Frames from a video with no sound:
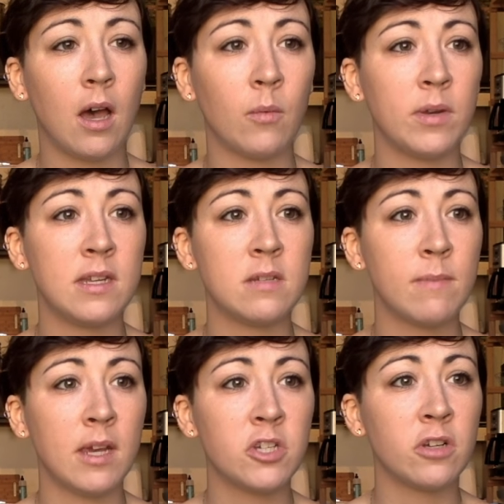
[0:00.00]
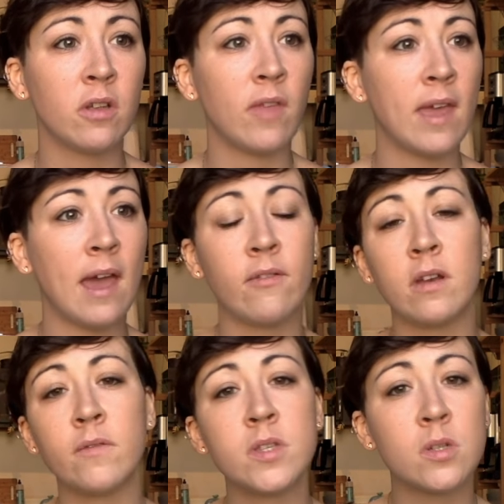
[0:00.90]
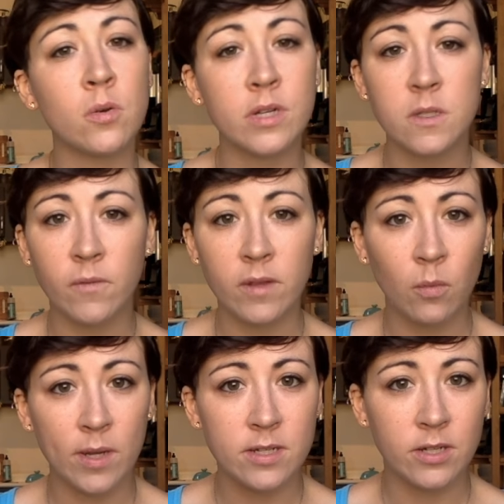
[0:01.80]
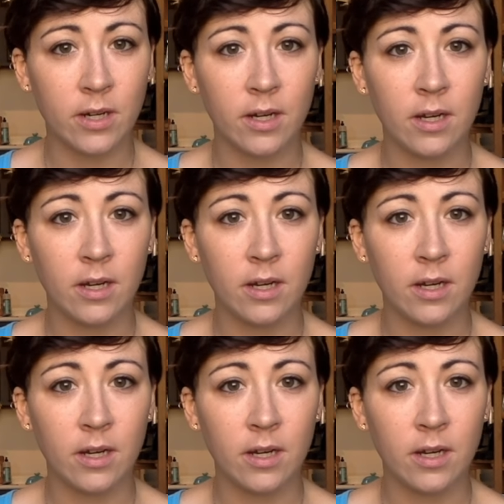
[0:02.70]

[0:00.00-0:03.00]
We need to make sure that they have enough stores for the winter.